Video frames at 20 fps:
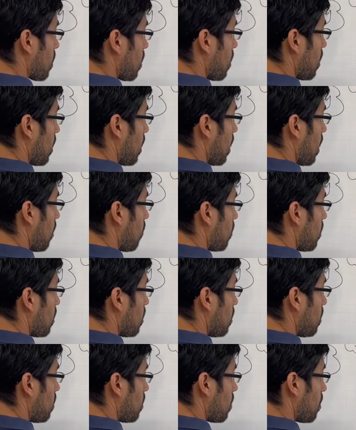
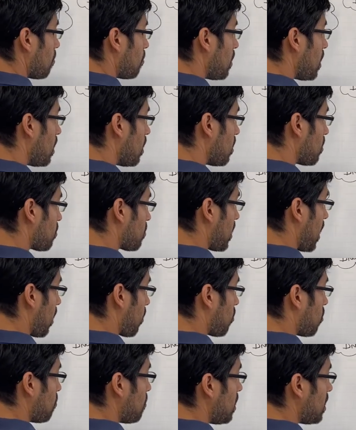area B. So that
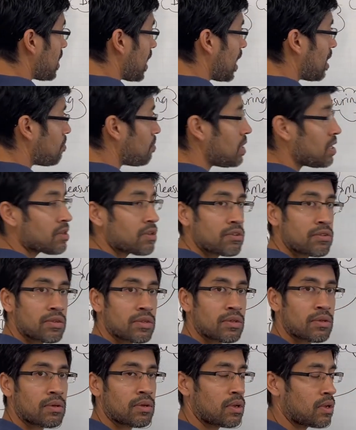could be 10
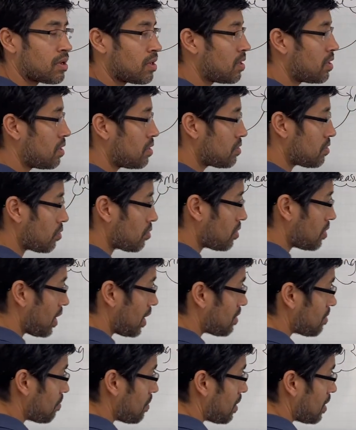meters. So
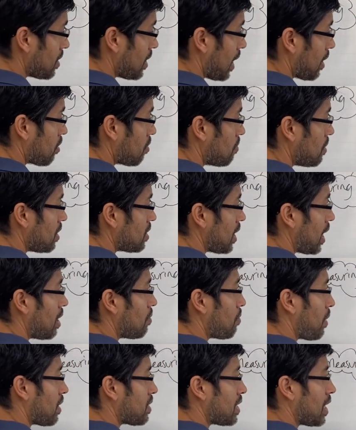that could be
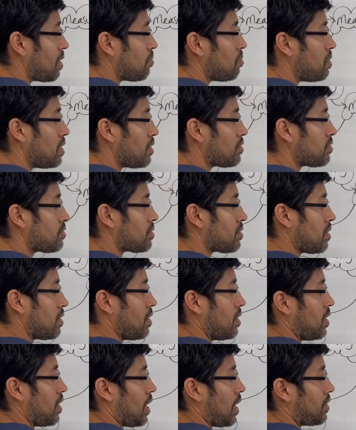10 by 10 meters,
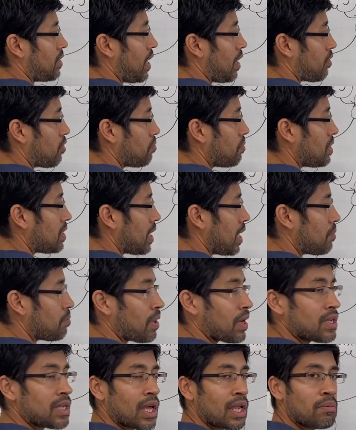and that could be 10
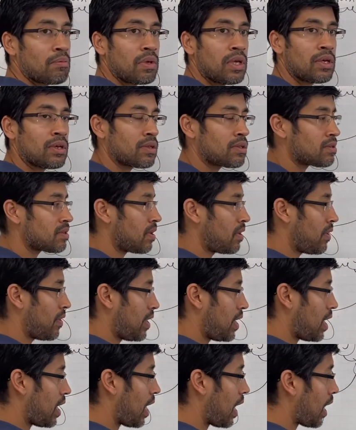by 10 meters,
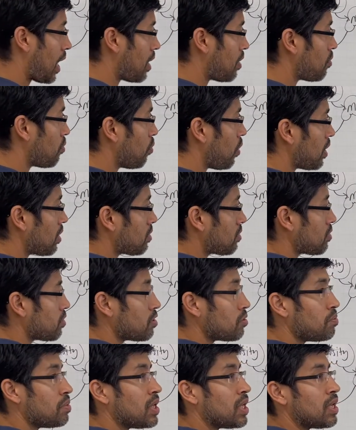and one
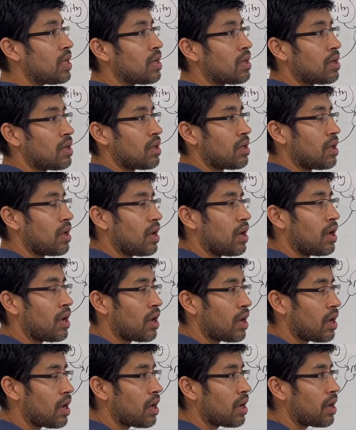could be
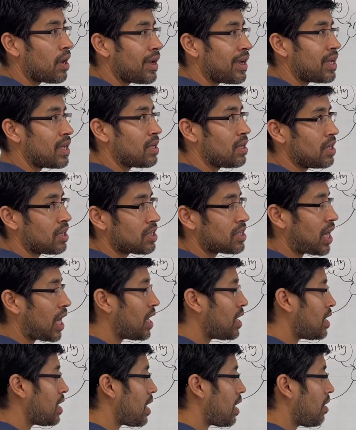in a
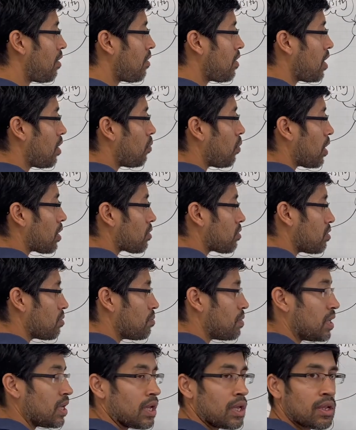shady area, one could
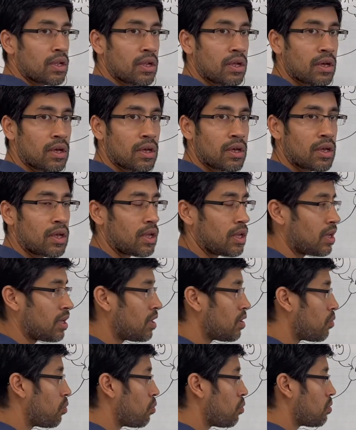be in a
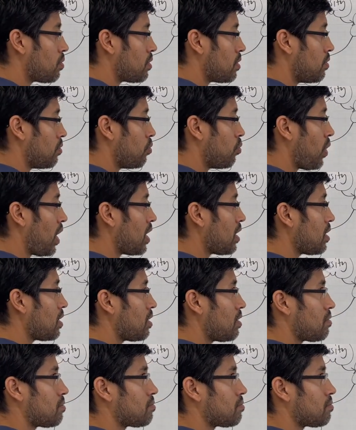well,